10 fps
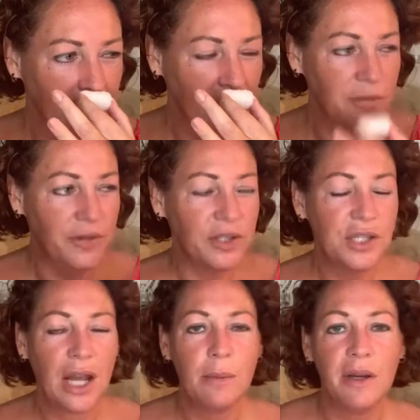I think
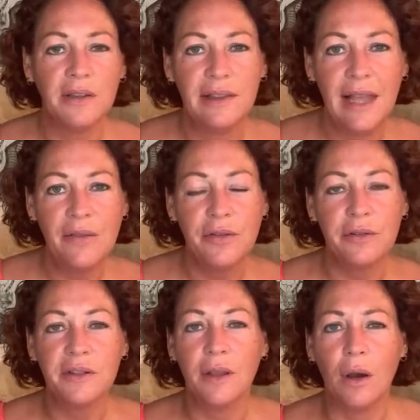Shalimar is leather,
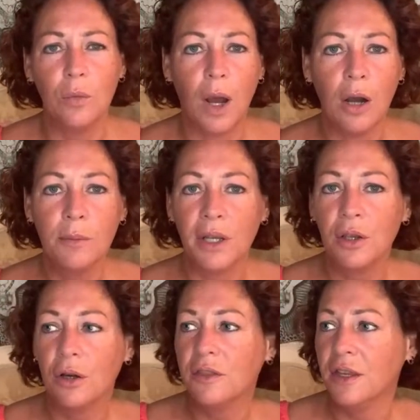isn't it? Oh my
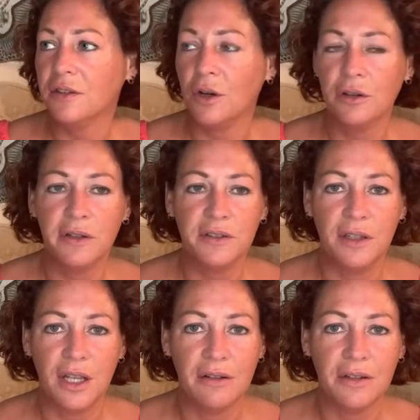God, there's orris in
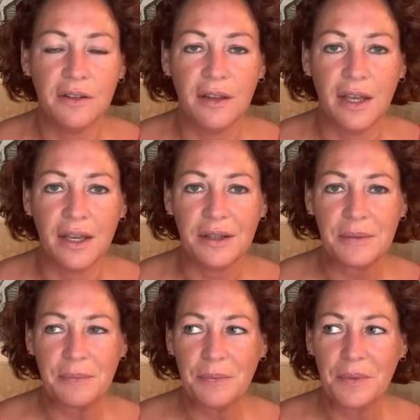here, isn't there?
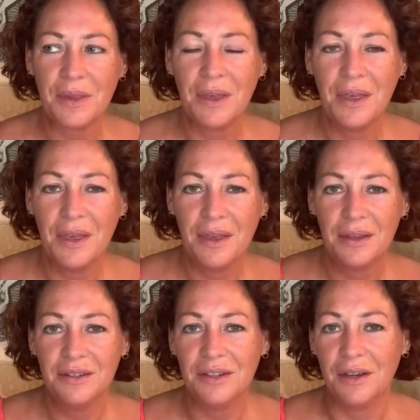
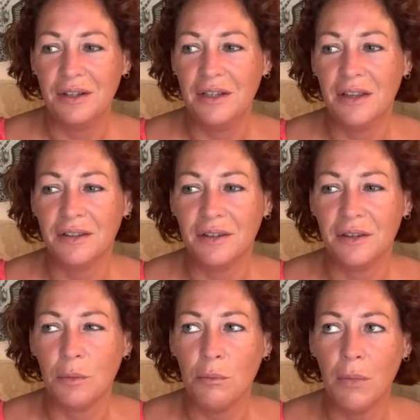Teone, there's the
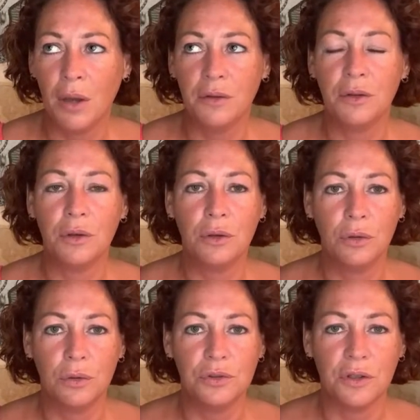most
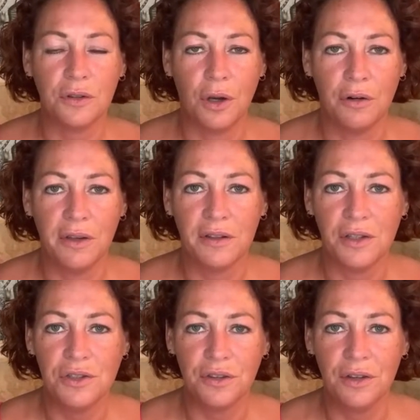gorgeous orris I
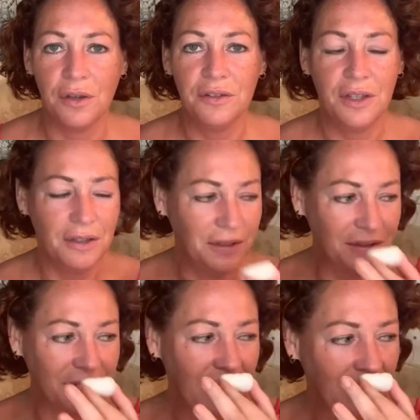just
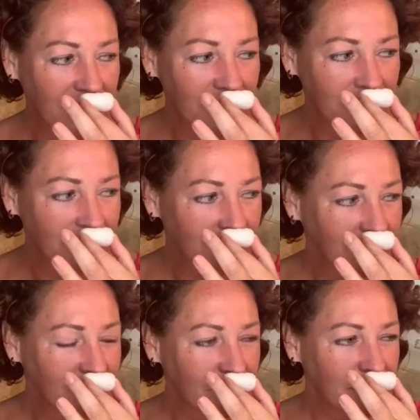noticed.
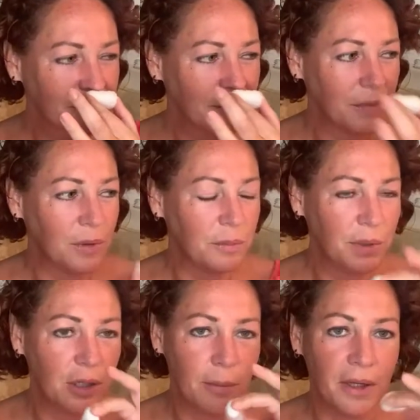I'll put
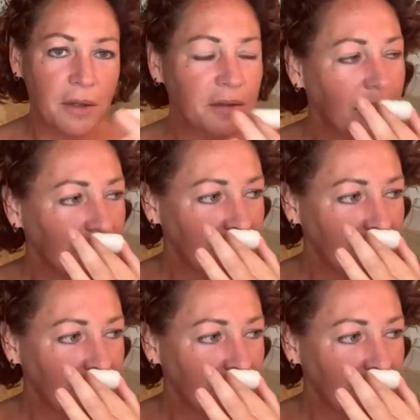it on my nose now.